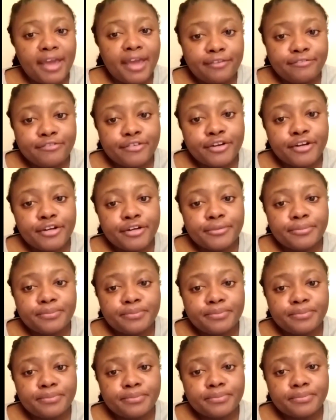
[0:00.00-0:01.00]
was bad for
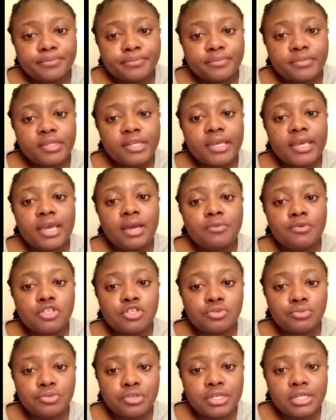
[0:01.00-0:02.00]
her.
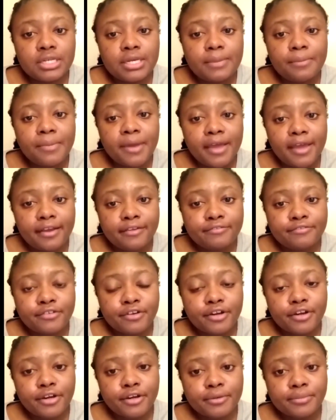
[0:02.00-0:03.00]
It was really
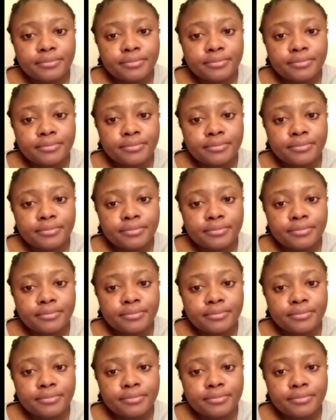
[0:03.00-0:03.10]
bad for